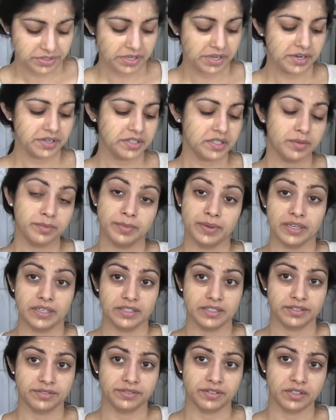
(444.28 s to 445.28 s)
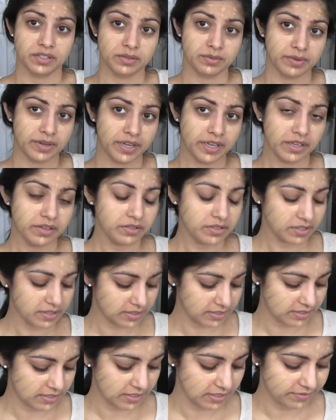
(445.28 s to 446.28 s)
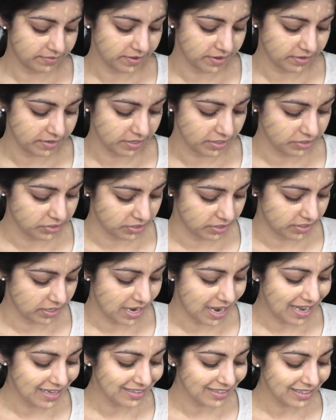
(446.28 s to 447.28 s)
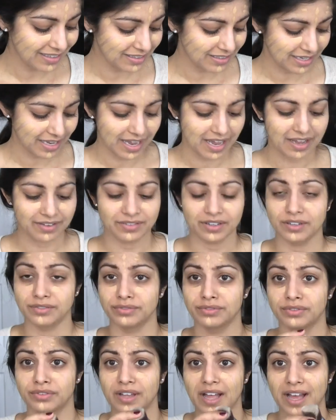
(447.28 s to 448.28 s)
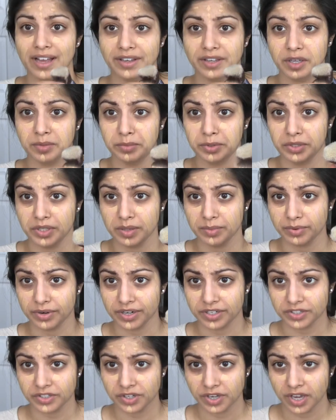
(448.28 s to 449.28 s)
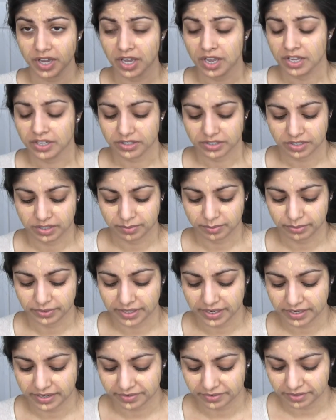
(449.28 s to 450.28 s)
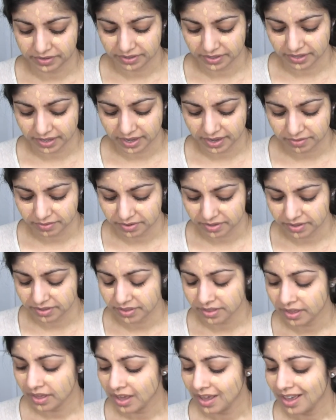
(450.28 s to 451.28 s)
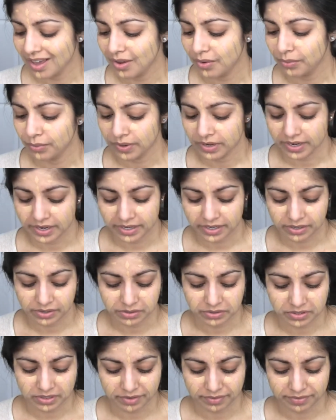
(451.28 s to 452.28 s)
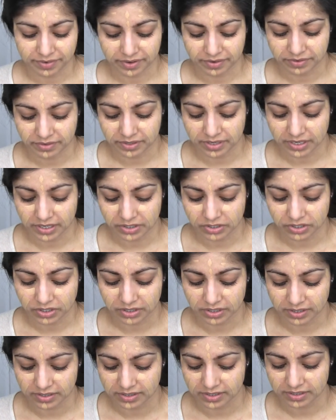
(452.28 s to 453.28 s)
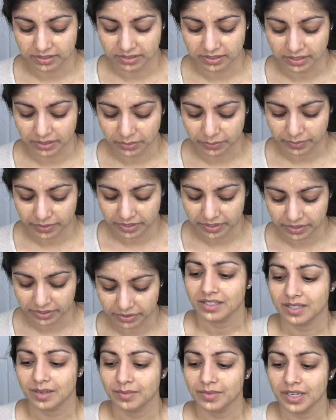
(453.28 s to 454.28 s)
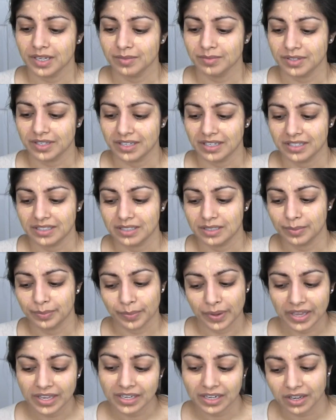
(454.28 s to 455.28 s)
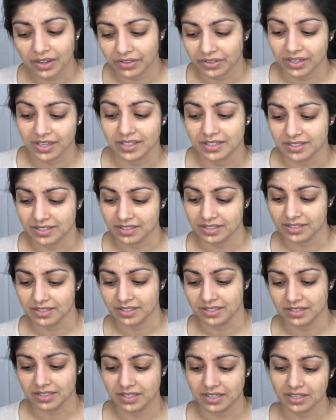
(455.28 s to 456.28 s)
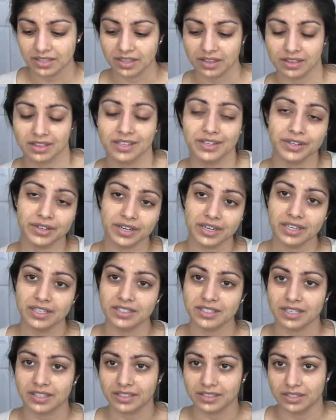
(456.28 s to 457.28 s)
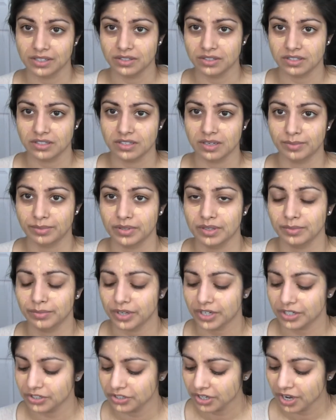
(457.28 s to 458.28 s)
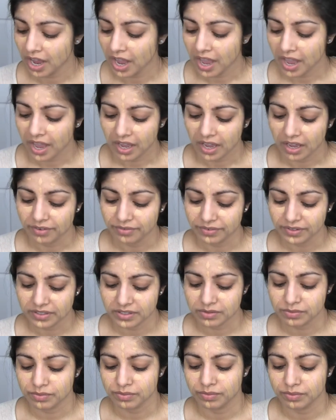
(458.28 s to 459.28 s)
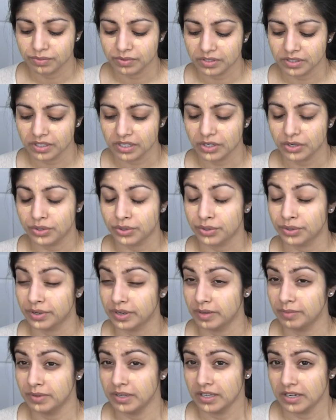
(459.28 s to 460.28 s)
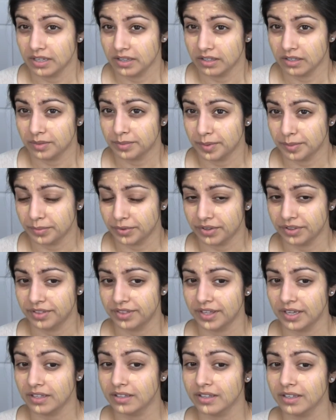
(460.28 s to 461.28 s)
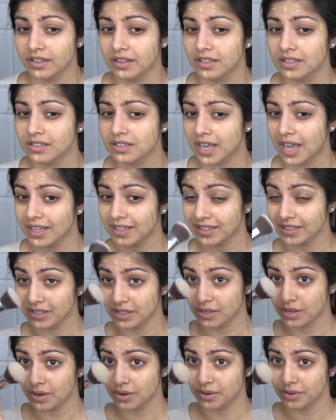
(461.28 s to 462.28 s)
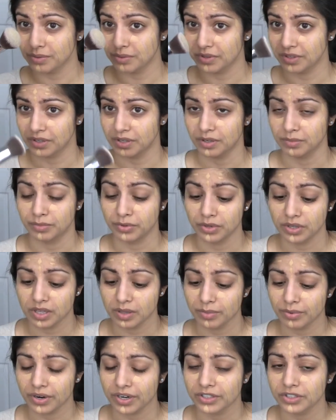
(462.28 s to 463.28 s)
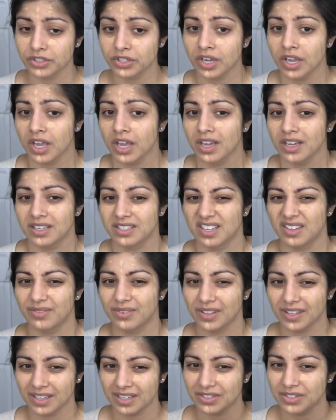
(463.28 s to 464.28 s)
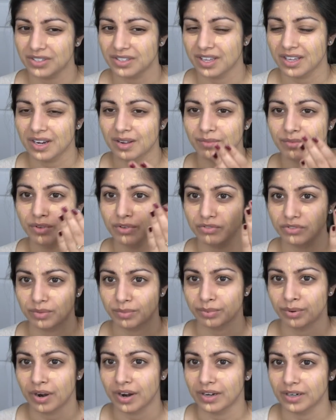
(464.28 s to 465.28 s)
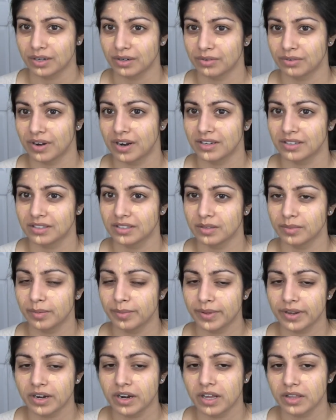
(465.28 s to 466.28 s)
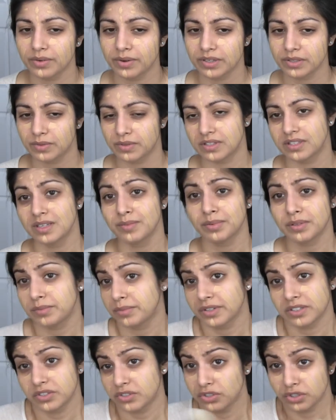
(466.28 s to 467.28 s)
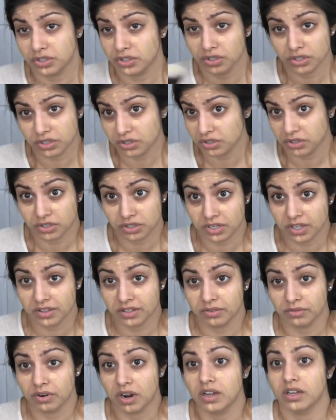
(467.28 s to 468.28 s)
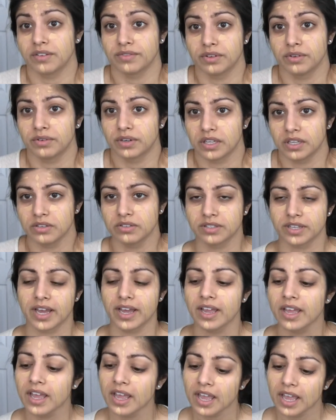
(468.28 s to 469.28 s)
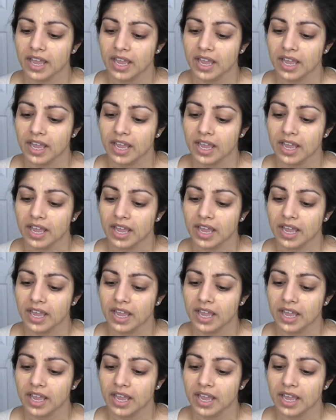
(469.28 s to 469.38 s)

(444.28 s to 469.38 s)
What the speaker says: So here's the big difference. When I use a stick foundation, I like to have a flat kabuki brush to blend everything out with. When I use a foundation that's a liquid, sometimes depending on the consistency, the thinner it is, I like to use a stippling brush. If it's really creamy and a little bit more thick like this, I like to go in with a kabuki brush because I feel like it just kind of moves the product around a little bit better. Otherwise with a stippling brush, there's nothing wrong if you want to use that.